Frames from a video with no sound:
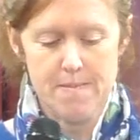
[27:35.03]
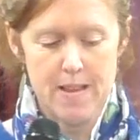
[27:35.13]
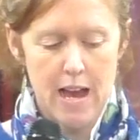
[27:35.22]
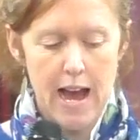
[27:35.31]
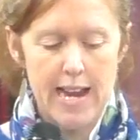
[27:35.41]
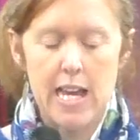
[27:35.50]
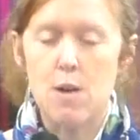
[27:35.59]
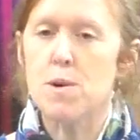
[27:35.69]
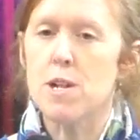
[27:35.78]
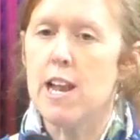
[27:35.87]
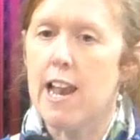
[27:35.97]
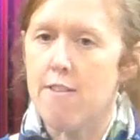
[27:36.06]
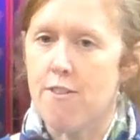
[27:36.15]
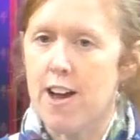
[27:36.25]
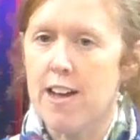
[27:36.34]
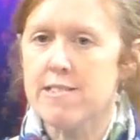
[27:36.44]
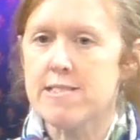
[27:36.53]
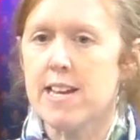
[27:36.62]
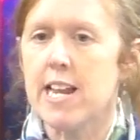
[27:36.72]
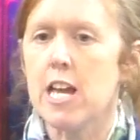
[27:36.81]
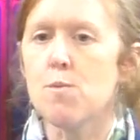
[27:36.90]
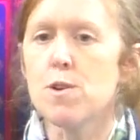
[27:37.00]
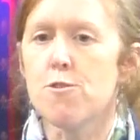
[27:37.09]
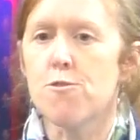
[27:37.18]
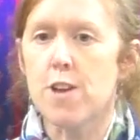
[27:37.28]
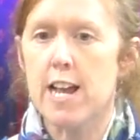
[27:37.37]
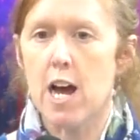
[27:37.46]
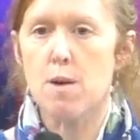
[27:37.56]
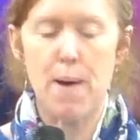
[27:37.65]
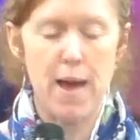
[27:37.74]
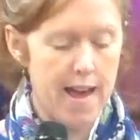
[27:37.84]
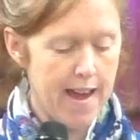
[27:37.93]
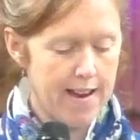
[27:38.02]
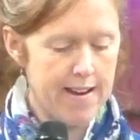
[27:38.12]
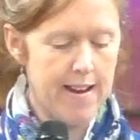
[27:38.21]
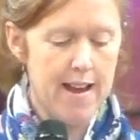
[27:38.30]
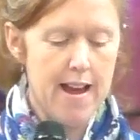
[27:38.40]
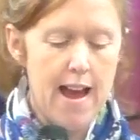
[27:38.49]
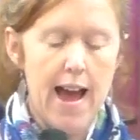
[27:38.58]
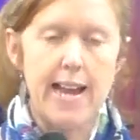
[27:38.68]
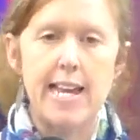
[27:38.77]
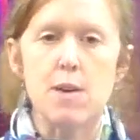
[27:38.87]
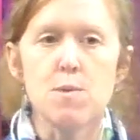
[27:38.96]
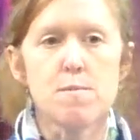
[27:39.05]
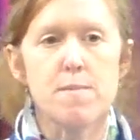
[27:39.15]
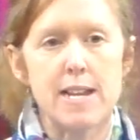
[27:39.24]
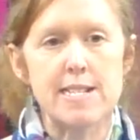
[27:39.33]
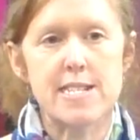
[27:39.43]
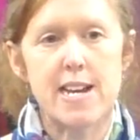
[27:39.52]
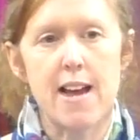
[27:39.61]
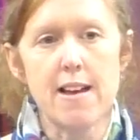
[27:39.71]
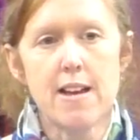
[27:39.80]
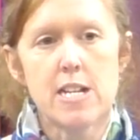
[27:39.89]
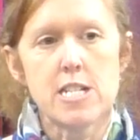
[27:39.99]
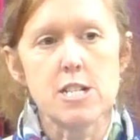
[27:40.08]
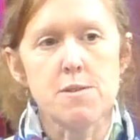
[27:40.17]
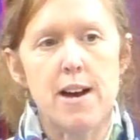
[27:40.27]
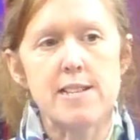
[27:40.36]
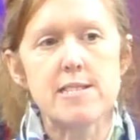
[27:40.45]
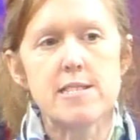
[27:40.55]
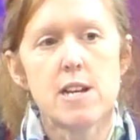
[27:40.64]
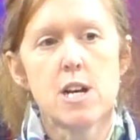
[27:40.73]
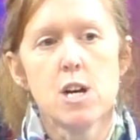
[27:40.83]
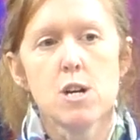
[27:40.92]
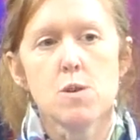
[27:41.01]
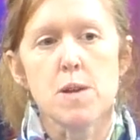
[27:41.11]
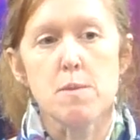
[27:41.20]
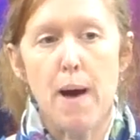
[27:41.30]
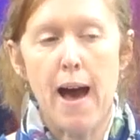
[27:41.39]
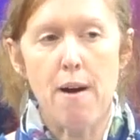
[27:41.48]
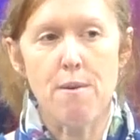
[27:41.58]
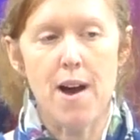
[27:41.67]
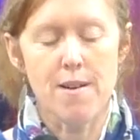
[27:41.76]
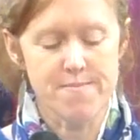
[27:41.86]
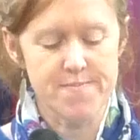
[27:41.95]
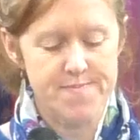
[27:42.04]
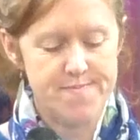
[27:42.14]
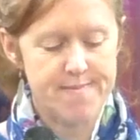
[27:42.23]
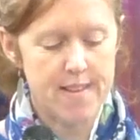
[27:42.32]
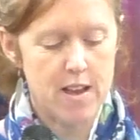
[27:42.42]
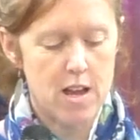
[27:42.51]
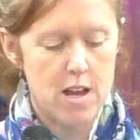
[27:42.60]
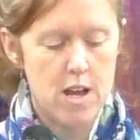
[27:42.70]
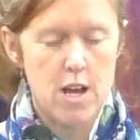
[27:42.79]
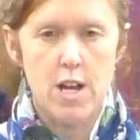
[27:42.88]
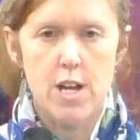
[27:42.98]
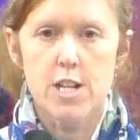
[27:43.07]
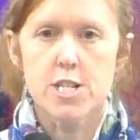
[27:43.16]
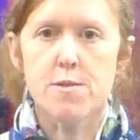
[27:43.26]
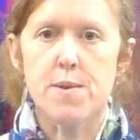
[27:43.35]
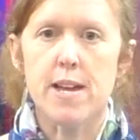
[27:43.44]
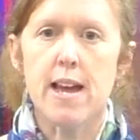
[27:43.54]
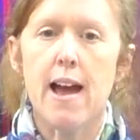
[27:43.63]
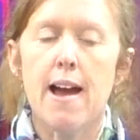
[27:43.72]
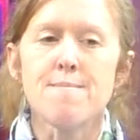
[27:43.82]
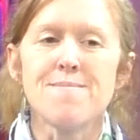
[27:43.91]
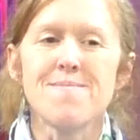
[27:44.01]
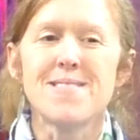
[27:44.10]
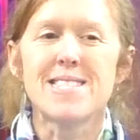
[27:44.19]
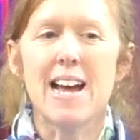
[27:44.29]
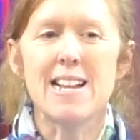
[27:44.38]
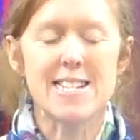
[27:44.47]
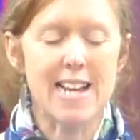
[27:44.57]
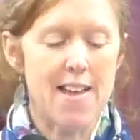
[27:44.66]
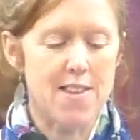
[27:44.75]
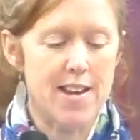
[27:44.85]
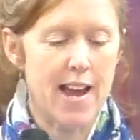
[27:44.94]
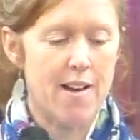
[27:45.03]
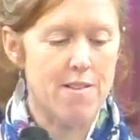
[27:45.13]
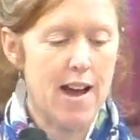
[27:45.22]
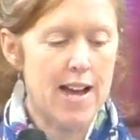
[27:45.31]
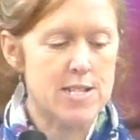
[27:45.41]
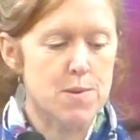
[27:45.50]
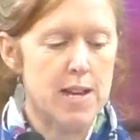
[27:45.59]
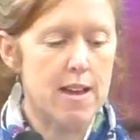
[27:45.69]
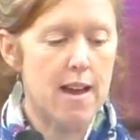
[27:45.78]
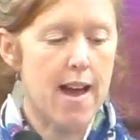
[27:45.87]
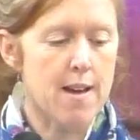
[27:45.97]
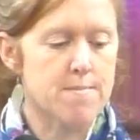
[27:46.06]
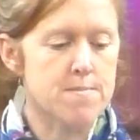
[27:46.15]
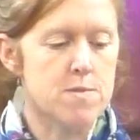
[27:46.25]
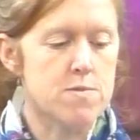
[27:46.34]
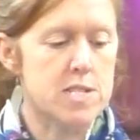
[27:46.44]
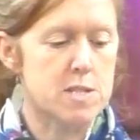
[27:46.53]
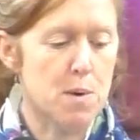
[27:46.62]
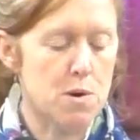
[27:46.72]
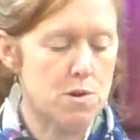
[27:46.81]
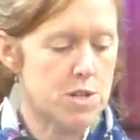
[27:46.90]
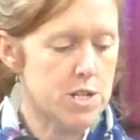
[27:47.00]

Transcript: And he will love us, and he will feel our pain, and he will minister to us with power. Shall we stand together now as we respond?